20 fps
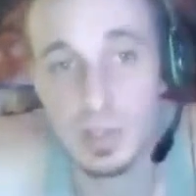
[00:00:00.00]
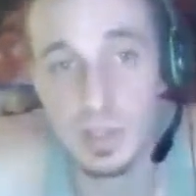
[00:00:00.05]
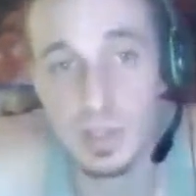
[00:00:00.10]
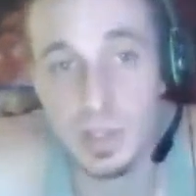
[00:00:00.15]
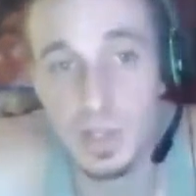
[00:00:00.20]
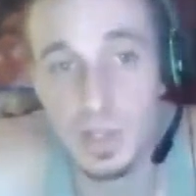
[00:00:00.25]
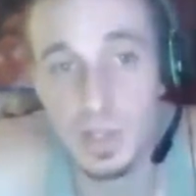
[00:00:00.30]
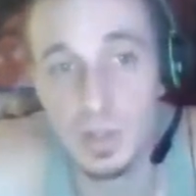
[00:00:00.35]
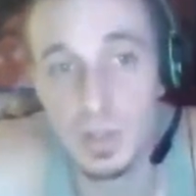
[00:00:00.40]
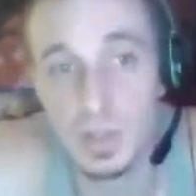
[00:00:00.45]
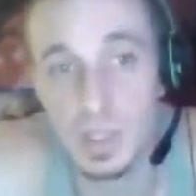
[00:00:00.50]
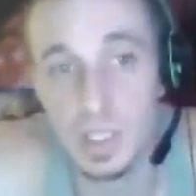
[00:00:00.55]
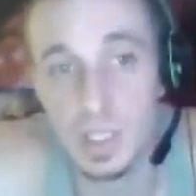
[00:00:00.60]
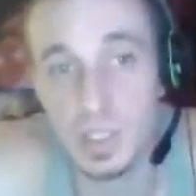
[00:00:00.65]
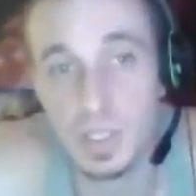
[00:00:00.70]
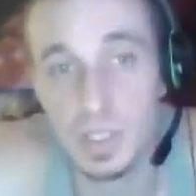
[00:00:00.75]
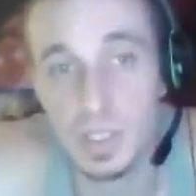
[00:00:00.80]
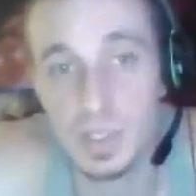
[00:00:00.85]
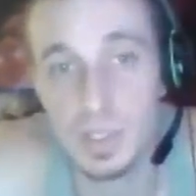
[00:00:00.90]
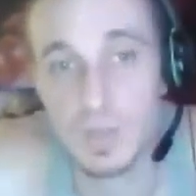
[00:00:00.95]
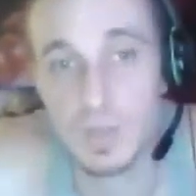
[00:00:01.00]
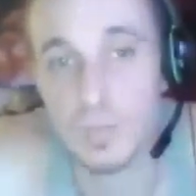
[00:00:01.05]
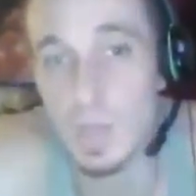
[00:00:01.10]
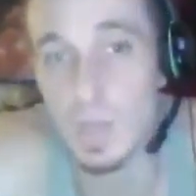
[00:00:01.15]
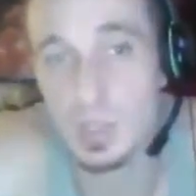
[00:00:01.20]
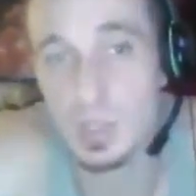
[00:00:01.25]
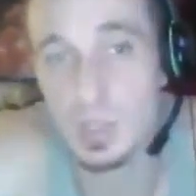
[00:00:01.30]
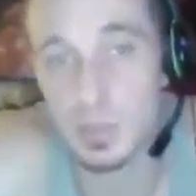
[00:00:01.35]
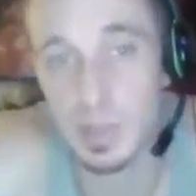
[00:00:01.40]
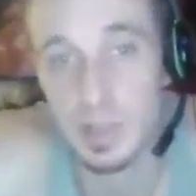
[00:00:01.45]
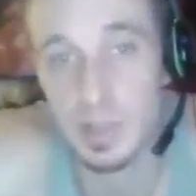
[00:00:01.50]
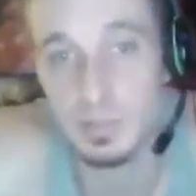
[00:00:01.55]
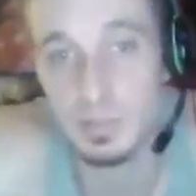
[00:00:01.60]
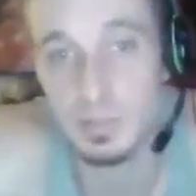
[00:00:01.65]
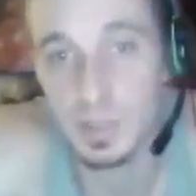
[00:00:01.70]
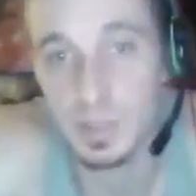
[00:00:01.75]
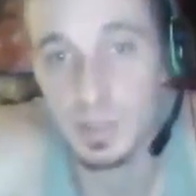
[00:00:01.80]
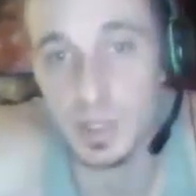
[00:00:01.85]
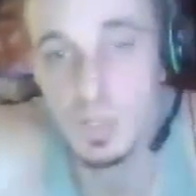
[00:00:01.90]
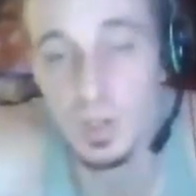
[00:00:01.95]
Such are the teachings of wise men.
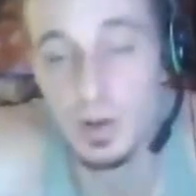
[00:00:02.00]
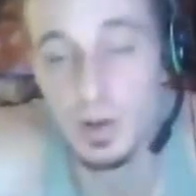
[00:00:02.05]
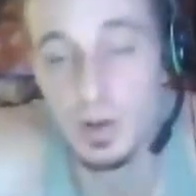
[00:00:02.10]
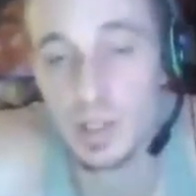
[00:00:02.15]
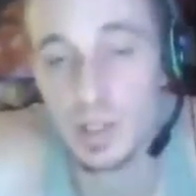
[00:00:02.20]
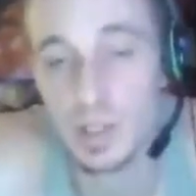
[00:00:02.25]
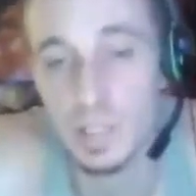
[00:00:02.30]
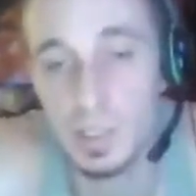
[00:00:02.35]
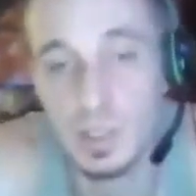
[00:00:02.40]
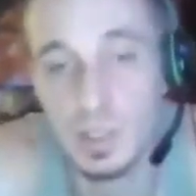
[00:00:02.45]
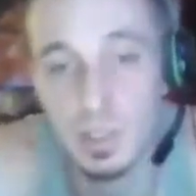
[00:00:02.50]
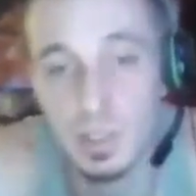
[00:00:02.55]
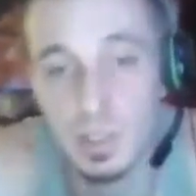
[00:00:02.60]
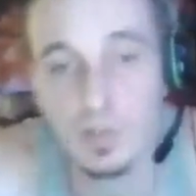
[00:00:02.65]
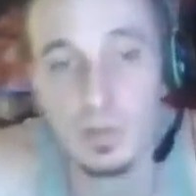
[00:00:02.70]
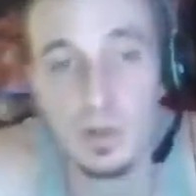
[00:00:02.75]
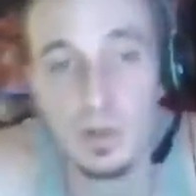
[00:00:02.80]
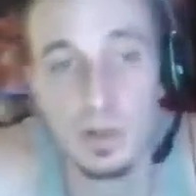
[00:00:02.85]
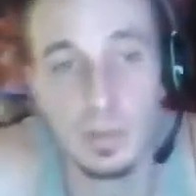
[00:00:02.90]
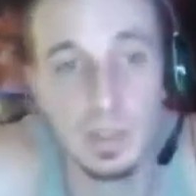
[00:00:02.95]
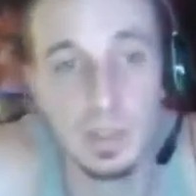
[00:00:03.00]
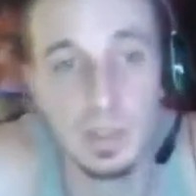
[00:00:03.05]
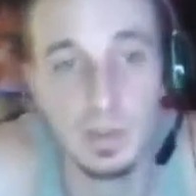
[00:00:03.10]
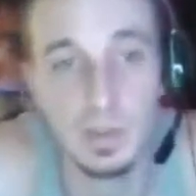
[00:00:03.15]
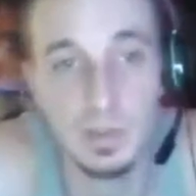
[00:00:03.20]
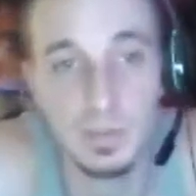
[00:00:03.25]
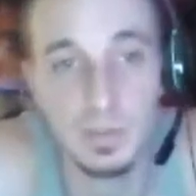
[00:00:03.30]
Such are the teachings of Hermes.